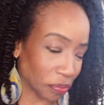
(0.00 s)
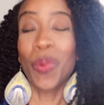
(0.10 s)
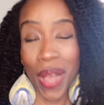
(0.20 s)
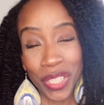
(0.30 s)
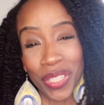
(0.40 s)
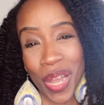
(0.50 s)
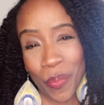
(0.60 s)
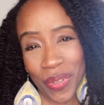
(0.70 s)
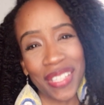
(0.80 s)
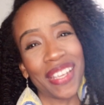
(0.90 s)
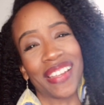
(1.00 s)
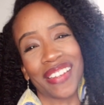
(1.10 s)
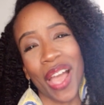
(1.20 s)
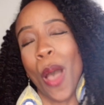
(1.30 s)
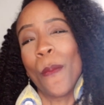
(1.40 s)
Question number
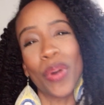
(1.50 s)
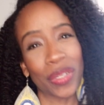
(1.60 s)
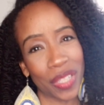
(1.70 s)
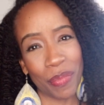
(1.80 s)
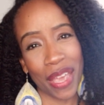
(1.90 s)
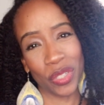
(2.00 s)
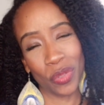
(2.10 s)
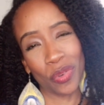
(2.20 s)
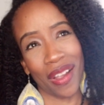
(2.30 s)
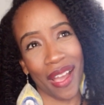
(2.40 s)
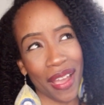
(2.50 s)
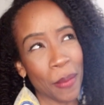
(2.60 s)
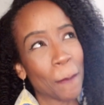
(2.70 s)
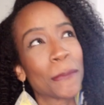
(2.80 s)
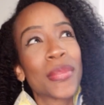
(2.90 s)
10, a book that made you cry.